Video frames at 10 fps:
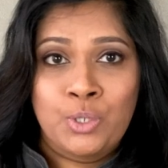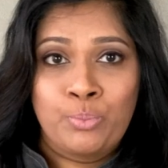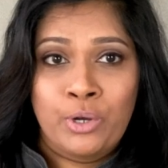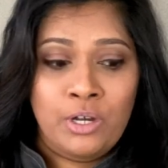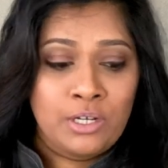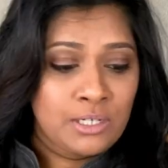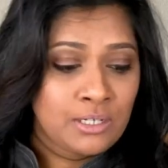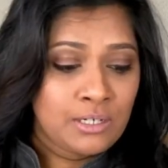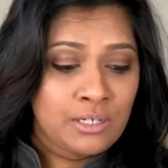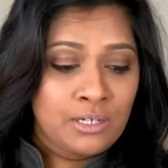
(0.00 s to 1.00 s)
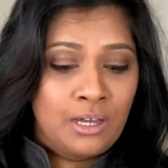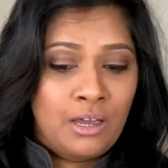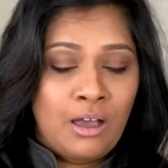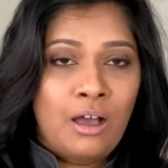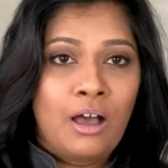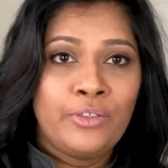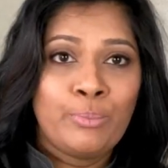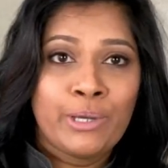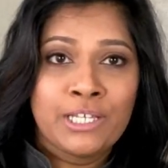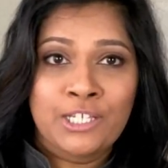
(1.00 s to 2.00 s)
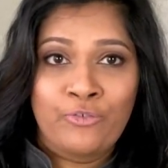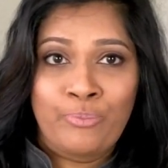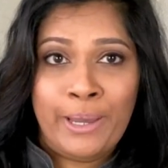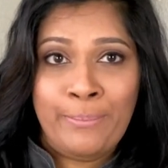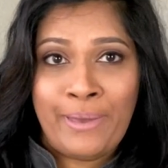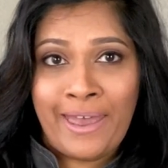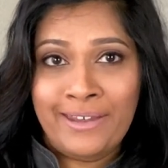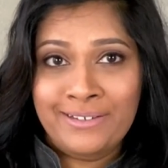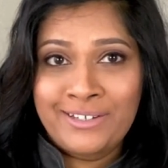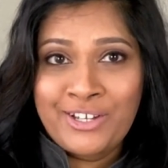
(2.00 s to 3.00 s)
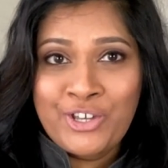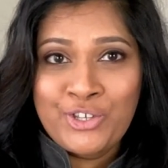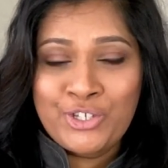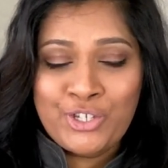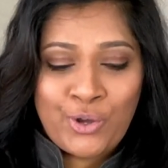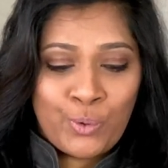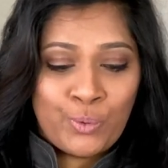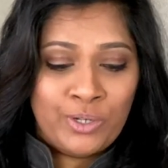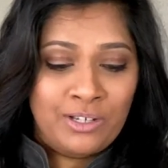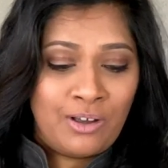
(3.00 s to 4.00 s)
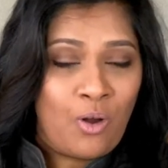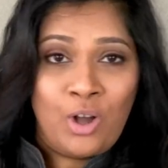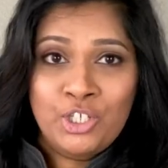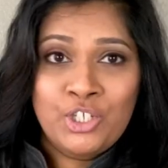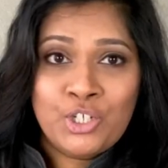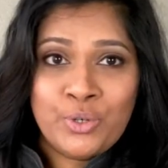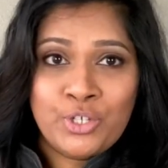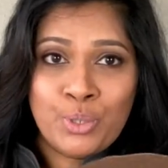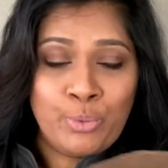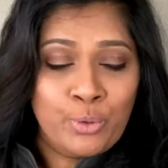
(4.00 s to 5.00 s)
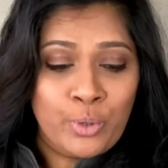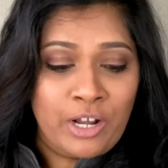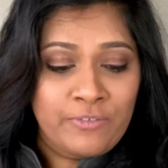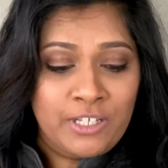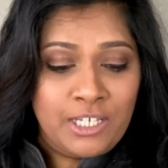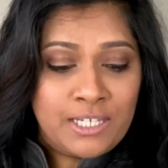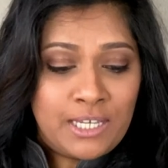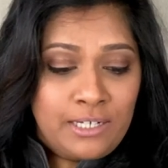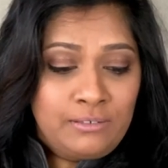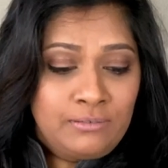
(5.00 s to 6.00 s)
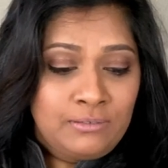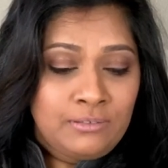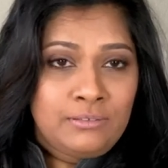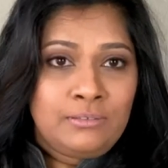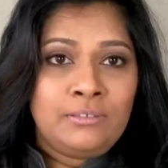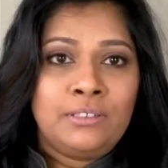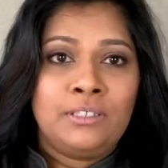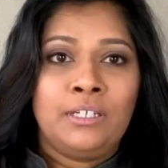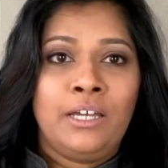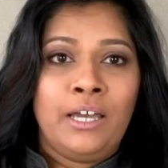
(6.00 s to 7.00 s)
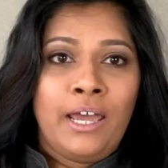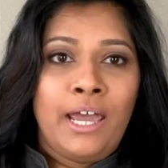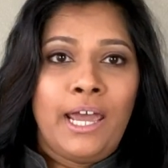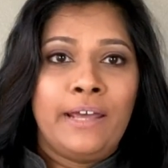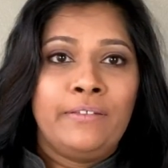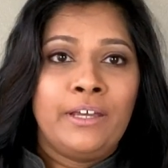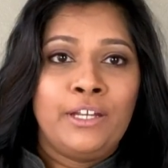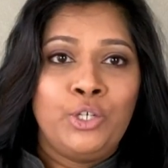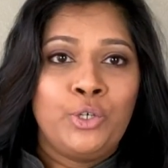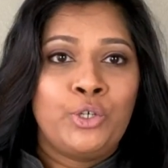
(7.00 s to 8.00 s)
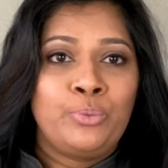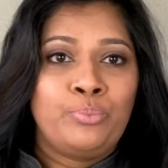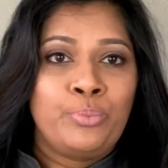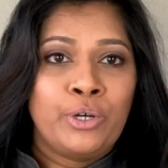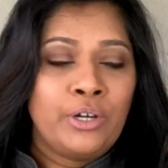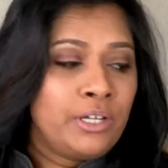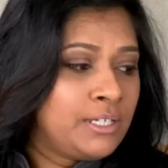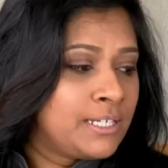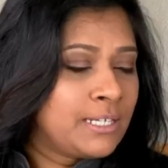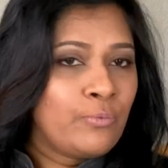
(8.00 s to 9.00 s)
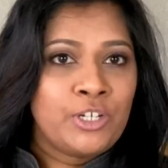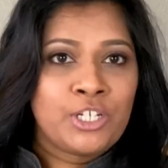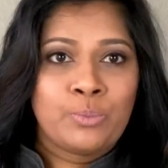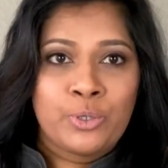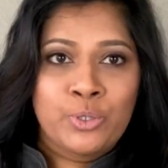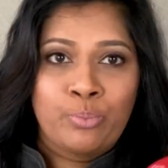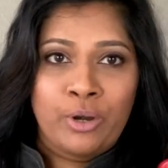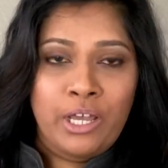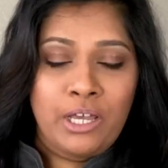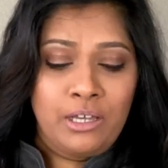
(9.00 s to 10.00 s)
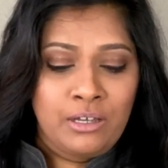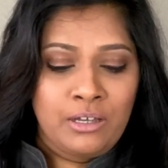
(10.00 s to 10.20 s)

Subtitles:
to put on the base of my pan. So all you do is you put one of these in, and then you could put some vegetable spray